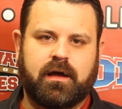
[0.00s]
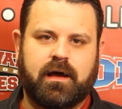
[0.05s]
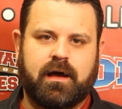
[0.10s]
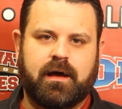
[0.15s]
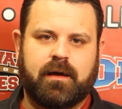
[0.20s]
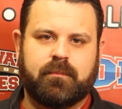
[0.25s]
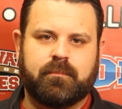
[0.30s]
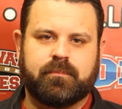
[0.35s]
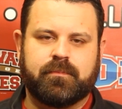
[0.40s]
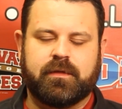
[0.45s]

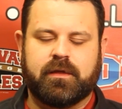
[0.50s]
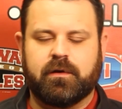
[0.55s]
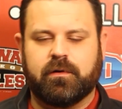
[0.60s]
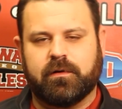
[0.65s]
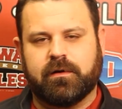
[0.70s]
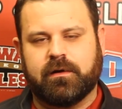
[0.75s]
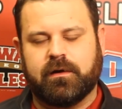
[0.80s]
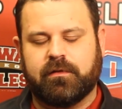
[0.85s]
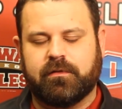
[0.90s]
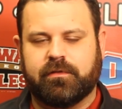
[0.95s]
And
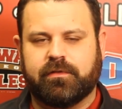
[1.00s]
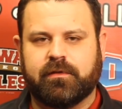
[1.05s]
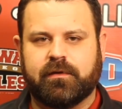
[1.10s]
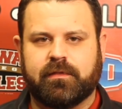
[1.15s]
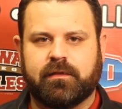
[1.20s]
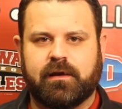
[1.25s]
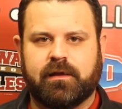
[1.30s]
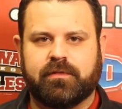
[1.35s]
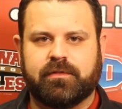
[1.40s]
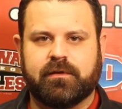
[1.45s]
another
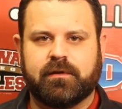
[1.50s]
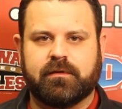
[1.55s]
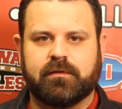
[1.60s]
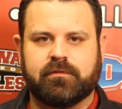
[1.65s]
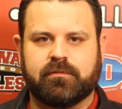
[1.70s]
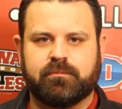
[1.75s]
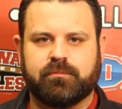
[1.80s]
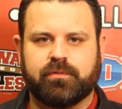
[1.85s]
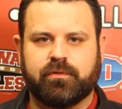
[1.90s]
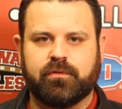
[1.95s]
thing that I think
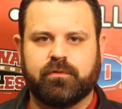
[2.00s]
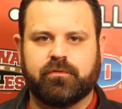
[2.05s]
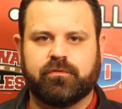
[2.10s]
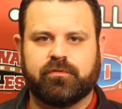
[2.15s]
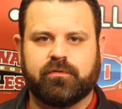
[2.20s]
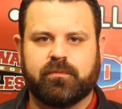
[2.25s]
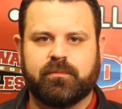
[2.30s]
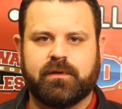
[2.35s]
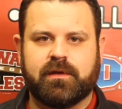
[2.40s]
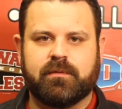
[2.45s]
has
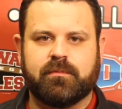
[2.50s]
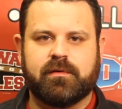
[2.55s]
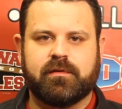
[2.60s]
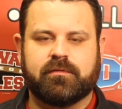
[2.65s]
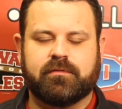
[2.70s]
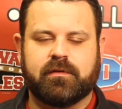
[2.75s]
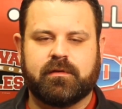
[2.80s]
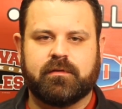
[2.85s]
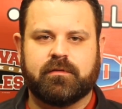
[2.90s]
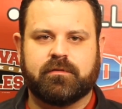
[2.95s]
improved from him
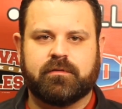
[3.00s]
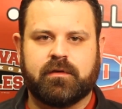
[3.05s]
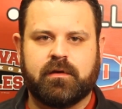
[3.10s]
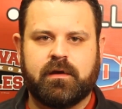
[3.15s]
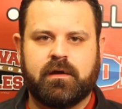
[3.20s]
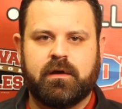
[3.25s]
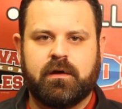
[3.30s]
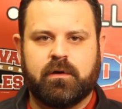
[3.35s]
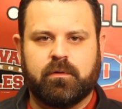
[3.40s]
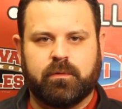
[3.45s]
is
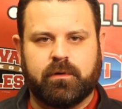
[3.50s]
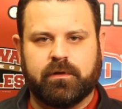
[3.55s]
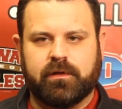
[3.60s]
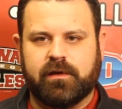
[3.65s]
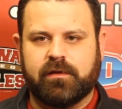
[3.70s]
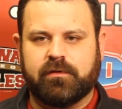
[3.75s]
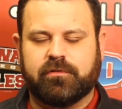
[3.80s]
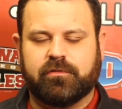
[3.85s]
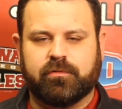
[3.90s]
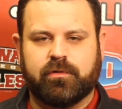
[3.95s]

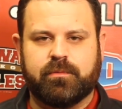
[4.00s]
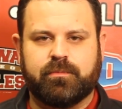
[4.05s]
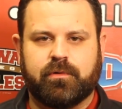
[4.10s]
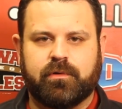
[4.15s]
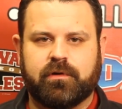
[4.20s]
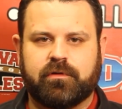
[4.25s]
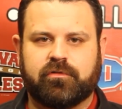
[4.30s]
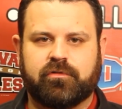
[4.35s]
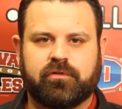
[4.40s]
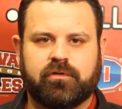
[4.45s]
really his
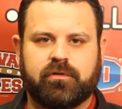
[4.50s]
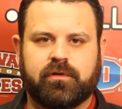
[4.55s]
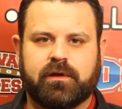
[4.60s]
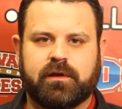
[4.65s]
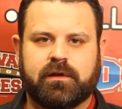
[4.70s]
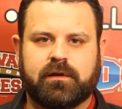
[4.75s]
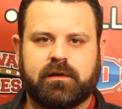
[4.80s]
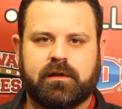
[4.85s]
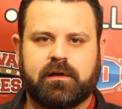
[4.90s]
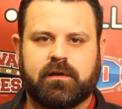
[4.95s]
three-point
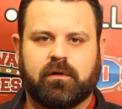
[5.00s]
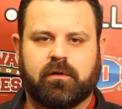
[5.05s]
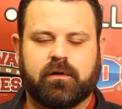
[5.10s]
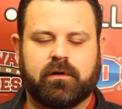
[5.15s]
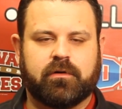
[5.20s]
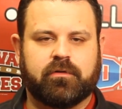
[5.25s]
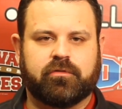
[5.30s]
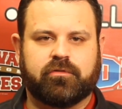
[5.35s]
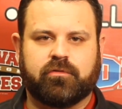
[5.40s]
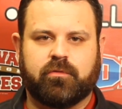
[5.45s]
shooting. In our
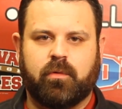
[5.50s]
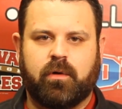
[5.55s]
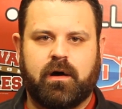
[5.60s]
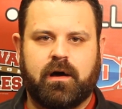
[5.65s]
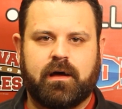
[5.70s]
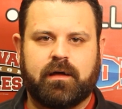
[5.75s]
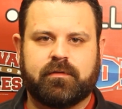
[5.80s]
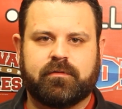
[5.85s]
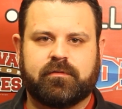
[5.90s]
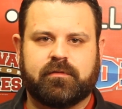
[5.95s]
inner
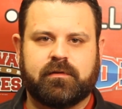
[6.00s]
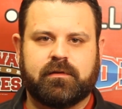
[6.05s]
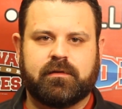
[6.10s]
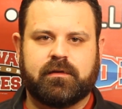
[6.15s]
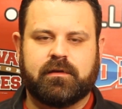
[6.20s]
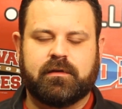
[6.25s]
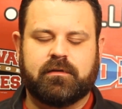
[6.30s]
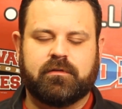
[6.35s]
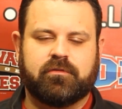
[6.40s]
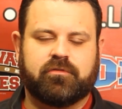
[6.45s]
squads,
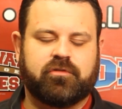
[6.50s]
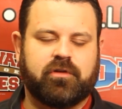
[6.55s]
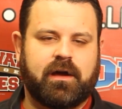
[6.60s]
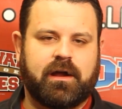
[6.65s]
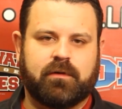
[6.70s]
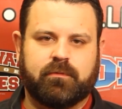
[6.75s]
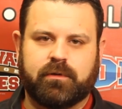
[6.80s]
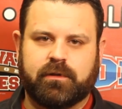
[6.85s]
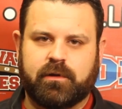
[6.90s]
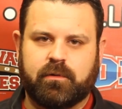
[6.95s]
he
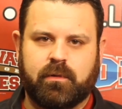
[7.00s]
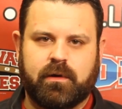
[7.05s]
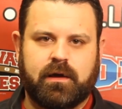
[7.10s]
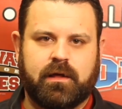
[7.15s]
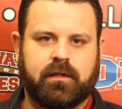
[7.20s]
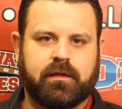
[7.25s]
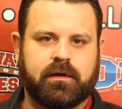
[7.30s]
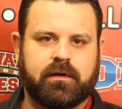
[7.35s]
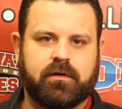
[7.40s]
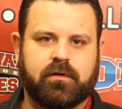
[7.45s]
shot it really
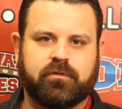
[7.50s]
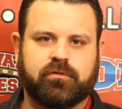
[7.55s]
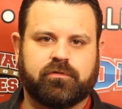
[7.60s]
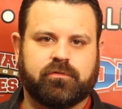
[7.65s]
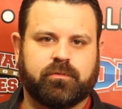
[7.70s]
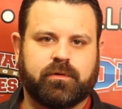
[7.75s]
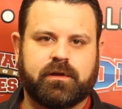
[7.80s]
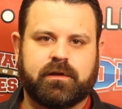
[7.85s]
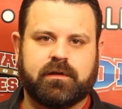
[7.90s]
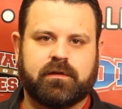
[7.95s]
well. In
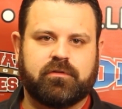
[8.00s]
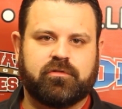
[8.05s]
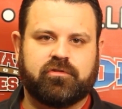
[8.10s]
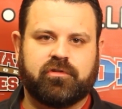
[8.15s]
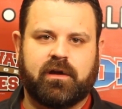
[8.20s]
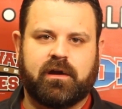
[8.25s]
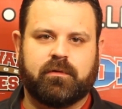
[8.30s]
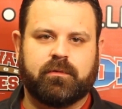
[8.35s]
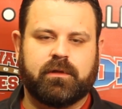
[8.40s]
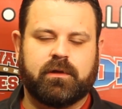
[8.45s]
Costa Rica, he
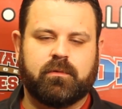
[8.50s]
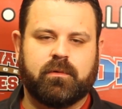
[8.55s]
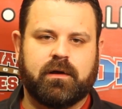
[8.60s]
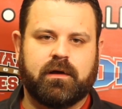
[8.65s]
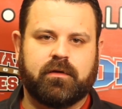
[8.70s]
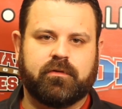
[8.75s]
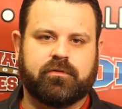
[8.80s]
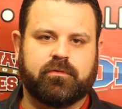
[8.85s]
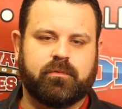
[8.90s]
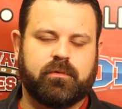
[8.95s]
shot it really
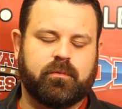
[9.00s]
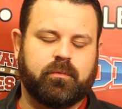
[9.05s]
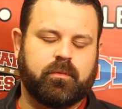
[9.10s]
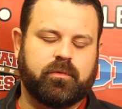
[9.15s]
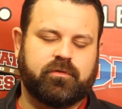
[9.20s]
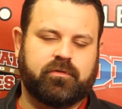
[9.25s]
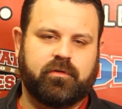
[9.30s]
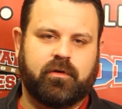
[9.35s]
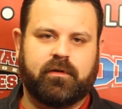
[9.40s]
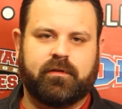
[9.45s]
well. So
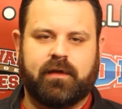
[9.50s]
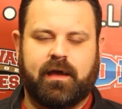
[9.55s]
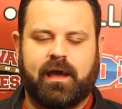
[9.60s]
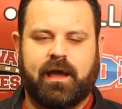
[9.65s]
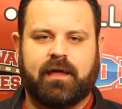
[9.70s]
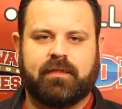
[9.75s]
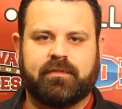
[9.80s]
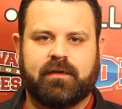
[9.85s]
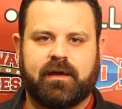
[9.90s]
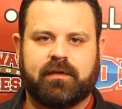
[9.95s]
we're starting to
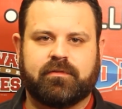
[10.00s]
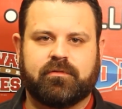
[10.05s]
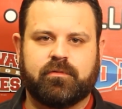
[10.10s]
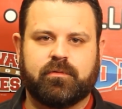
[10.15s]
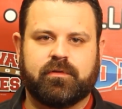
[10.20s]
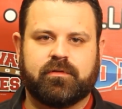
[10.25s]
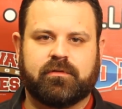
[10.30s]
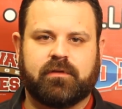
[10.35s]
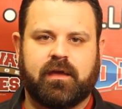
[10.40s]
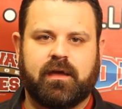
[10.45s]
add that to
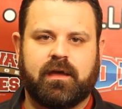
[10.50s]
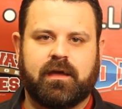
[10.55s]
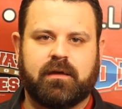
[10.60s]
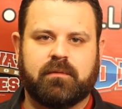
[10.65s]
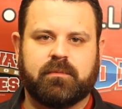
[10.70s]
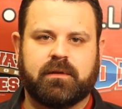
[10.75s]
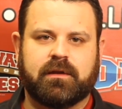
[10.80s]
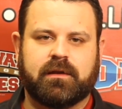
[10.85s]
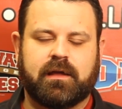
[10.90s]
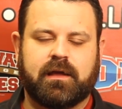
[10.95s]
his
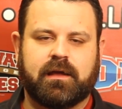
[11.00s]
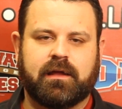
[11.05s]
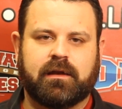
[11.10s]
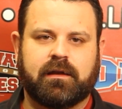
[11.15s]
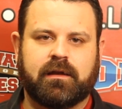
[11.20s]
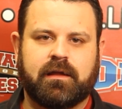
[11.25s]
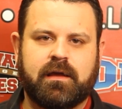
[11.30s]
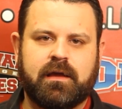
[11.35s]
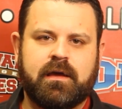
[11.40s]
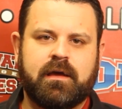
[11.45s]
game,
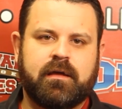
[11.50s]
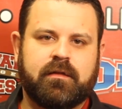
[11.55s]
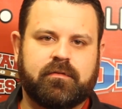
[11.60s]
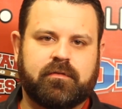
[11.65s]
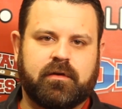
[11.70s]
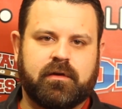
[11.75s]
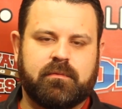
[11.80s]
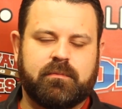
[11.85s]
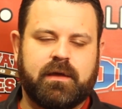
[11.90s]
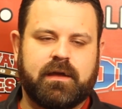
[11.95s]
and
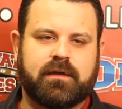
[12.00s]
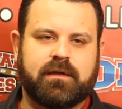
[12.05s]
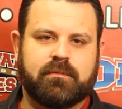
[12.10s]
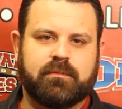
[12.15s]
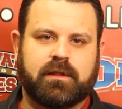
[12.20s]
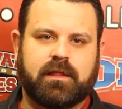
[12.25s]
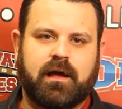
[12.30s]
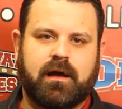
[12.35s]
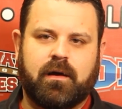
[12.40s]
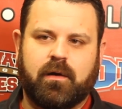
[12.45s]
it's going to make
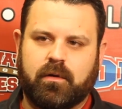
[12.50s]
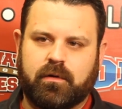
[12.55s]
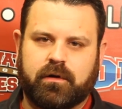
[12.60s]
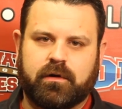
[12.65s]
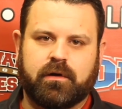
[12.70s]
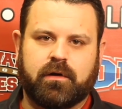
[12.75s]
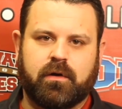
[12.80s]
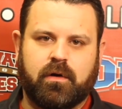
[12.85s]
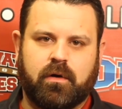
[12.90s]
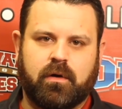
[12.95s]
him a lot
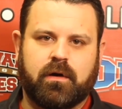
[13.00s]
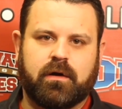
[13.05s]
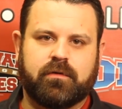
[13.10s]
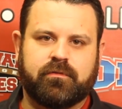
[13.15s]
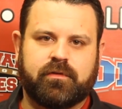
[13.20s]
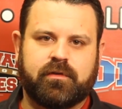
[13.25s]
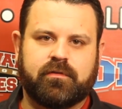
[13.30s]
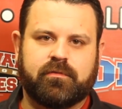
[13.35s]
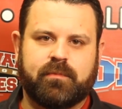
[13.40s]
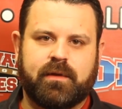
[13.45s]
harder to guard
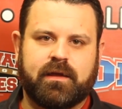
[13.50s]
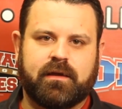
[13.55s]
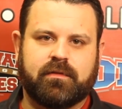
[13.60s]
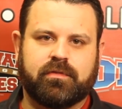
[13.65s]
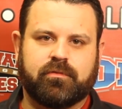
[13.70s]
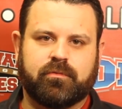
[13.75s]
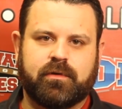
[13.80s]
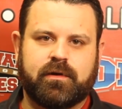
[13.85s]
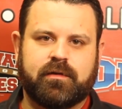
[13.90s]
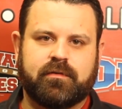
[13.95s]
if he's
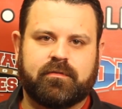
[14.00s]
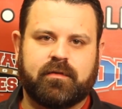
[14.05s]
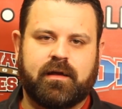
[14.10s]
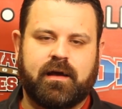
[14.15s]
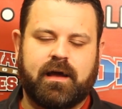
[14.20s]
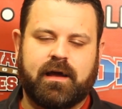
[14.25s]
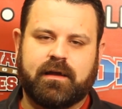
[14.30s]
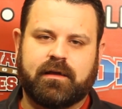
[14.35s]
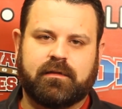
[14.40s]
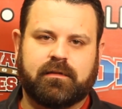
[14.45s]
making threes at
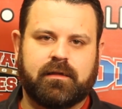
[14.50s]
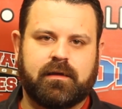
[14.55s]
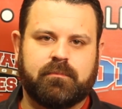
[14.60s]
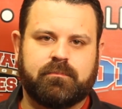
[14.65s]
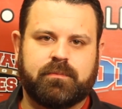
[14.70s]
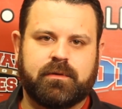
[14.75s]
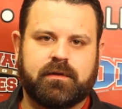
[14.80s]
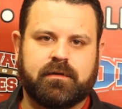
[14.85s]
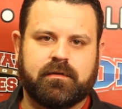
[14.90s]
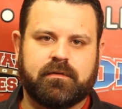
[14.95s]
a high
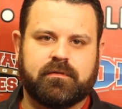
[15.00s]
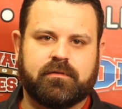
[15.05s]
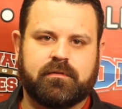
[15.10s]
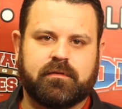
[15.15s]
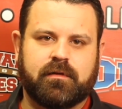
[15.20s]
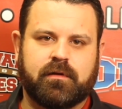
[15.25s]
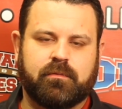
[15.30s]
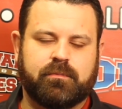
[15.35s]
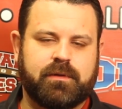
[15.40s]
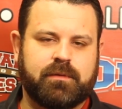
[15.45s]
clip because,
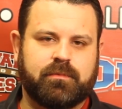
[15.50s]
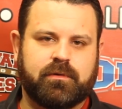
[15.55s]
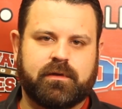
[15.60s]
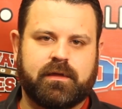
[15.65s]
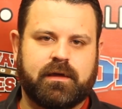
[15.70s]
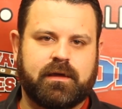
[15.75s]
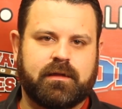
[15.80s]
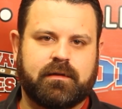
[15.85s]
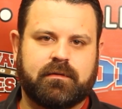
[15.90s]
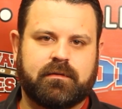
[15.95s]
people
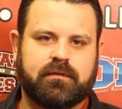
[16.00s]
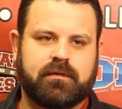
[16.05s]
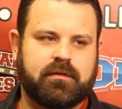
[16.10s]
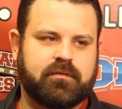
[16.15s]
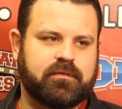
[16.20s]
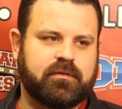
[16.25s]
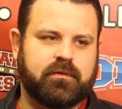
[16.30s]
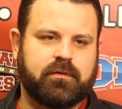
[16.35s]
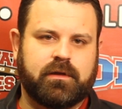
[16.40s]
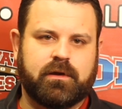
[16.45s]
can't
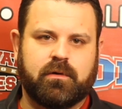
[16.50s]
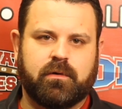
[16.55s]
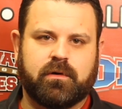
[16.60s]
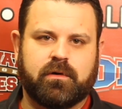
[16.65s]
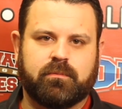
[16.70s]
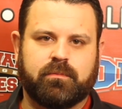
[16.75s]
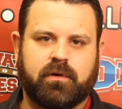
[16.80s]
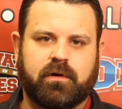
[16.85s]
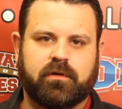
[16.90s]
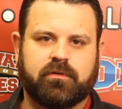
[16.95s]
necessarily go
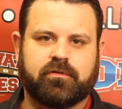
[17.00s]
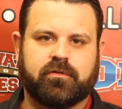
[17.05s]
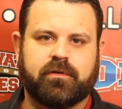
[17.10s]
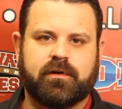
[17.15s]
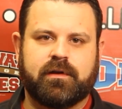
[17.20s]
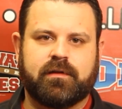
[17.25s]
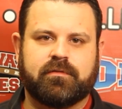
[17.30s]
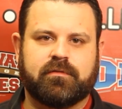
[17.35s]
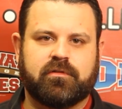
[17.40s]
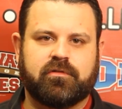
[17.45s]
under ball
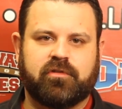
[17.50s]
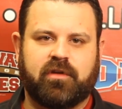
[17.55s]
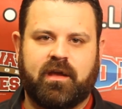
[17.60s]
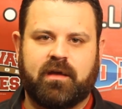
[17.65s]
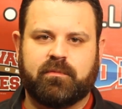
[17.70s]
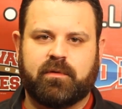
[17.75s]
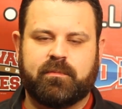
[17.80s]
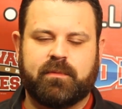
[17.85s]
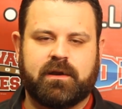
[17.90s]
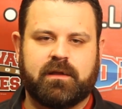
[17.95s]
screens and
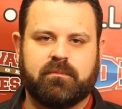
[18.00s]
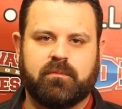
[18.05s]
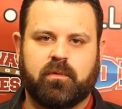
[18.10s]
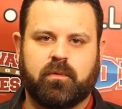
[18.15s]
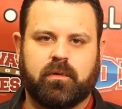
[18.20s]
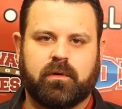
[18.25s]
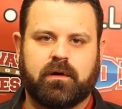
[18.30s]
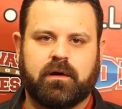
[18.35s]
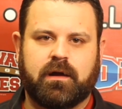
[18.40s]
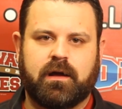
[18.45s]
jam him
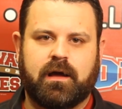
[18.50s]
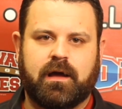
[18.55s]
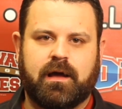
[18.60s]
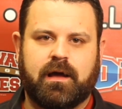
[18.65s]
anymore.